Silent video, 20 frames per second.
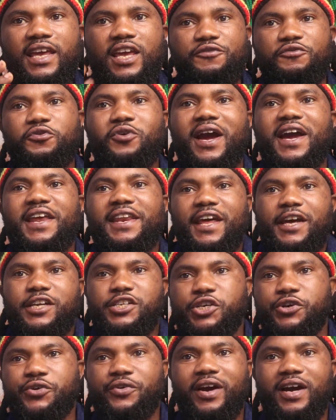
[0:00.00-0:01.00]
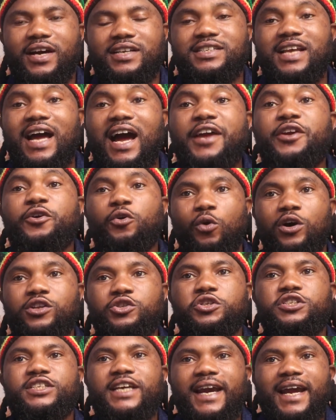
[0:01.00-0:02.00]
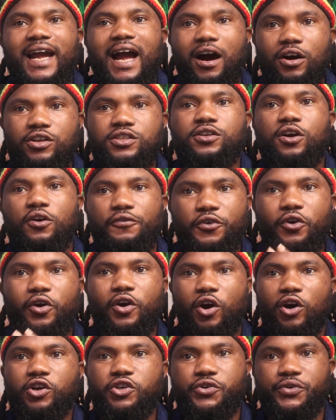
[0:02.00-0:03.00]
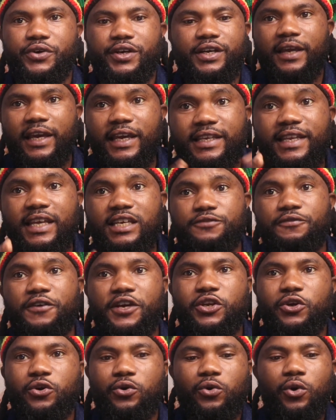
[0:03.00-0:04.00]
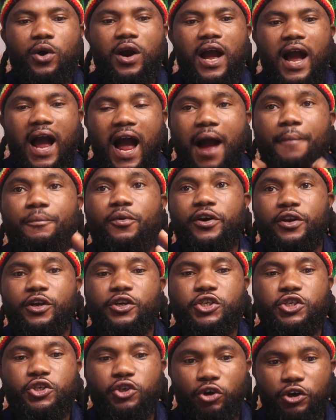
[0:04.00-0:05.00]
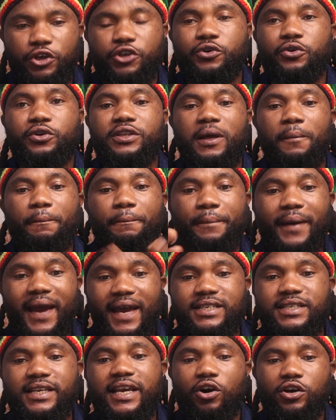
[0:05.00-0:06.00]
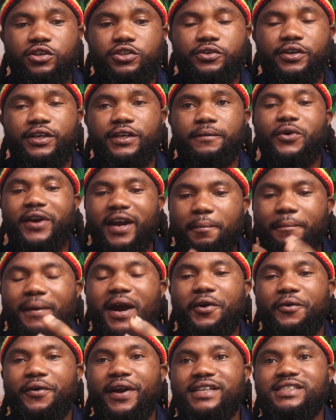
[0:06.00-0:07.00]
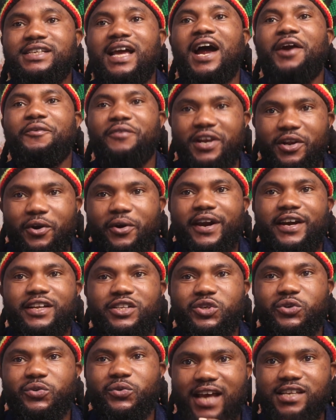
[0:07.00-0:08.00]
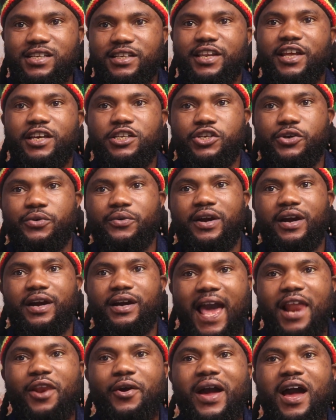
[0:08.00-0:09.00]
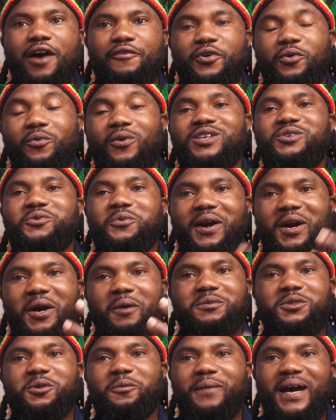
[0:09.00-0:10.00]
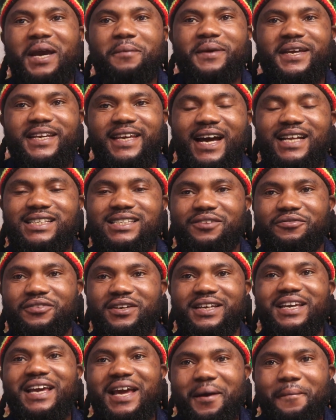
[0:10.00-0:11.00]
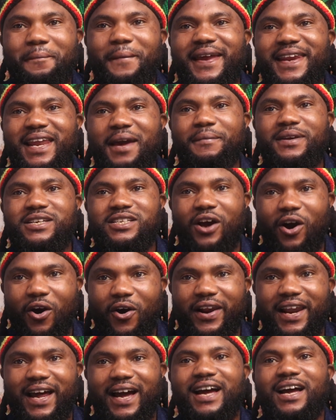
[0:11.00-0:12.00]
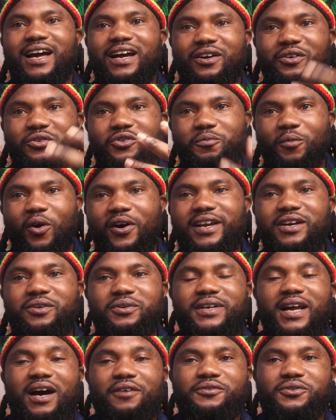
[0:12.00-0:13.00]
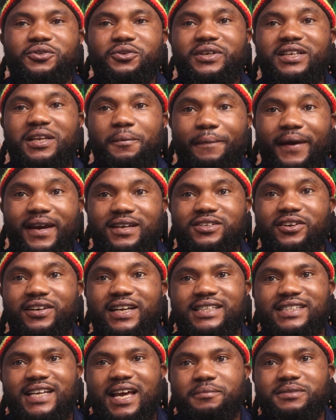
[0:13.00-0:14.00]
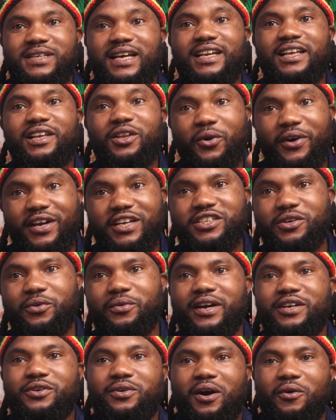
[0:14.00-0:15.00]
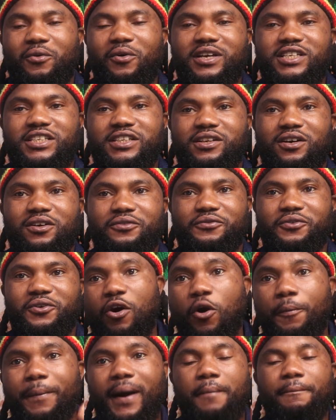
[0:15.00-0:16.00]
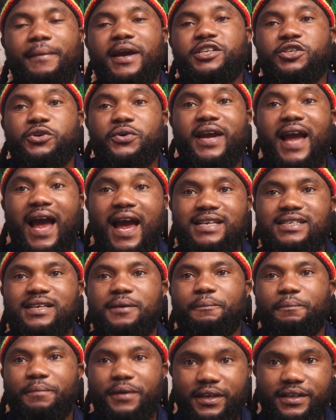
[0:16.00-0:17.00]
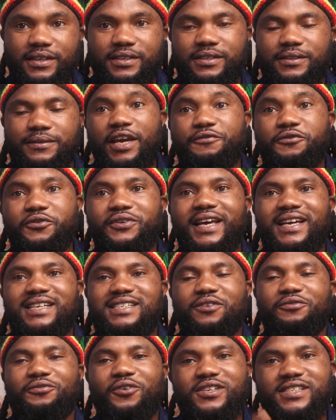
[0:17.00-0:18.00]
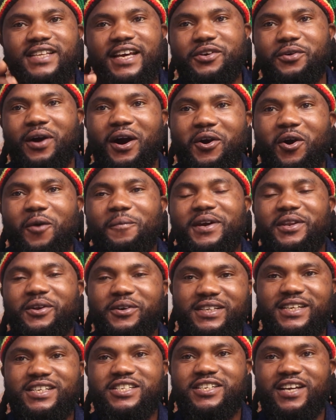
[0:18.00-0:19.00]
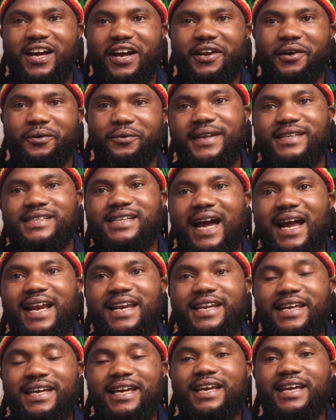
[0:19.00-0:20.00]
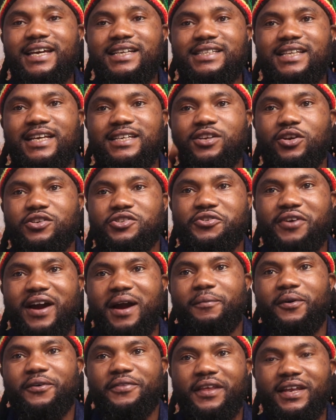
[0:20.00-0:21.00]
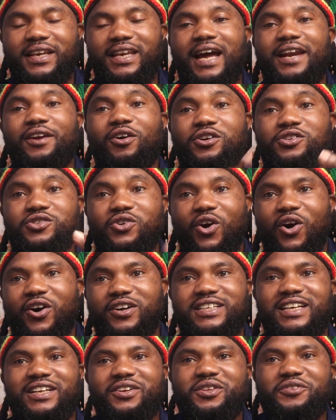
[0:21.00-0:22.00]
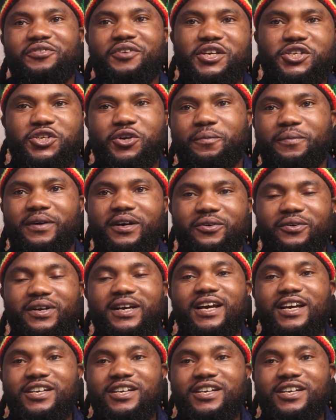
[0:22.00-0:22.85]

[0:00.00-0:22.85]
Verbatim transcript: If you are a Nigerian and you want to check out of your country, in this video, I'm going to show you the best country you can migrate and relocate to as a Nigerian. Hello everyone, welcome to My Media T V. My name is Hola. Good morning, good afternoon, it depends on the times and the location where you are watching us. I hope I met you guys in peace. If today is the first day you are coming on this channel, please kindly hit the subscribe button and also on the notification bell